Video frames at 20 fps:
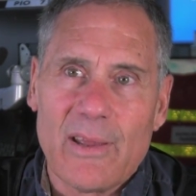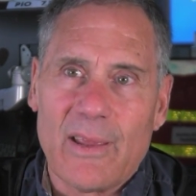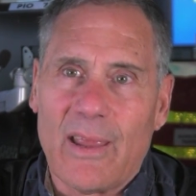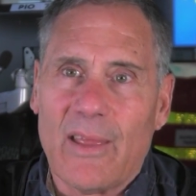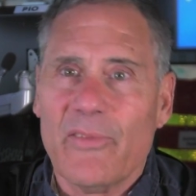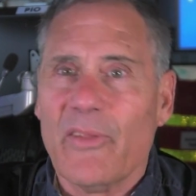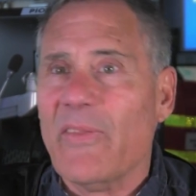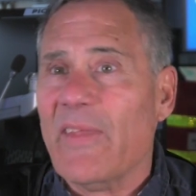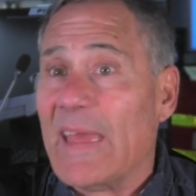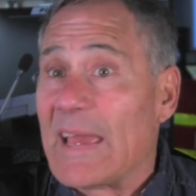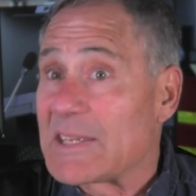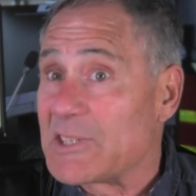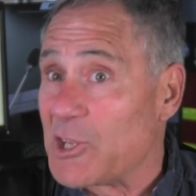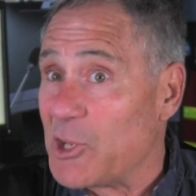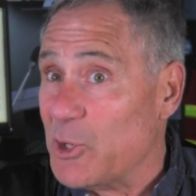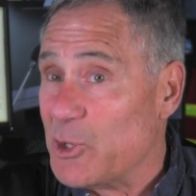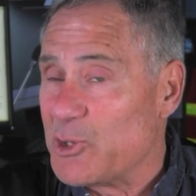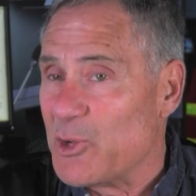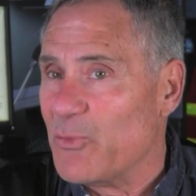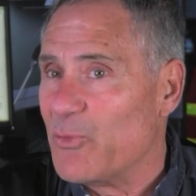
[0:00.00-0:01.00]
And then the
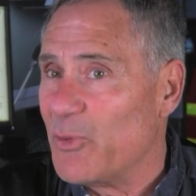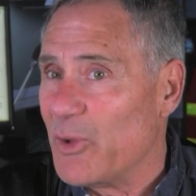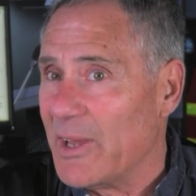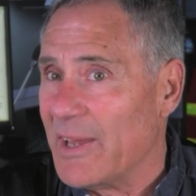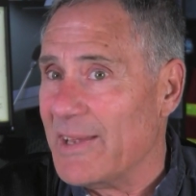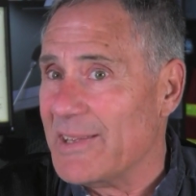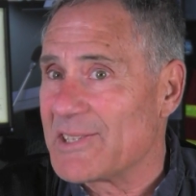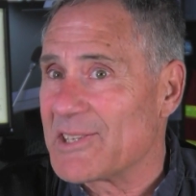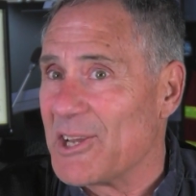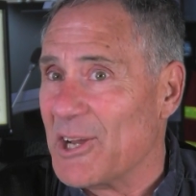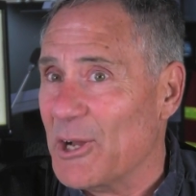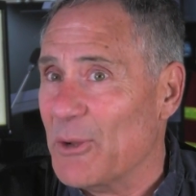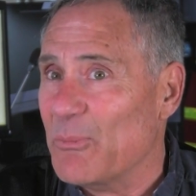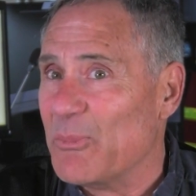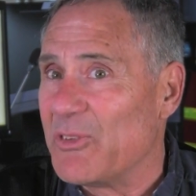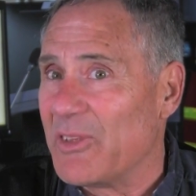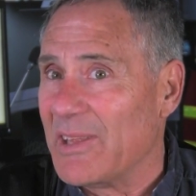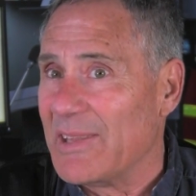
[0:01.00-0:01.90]
execution phase comes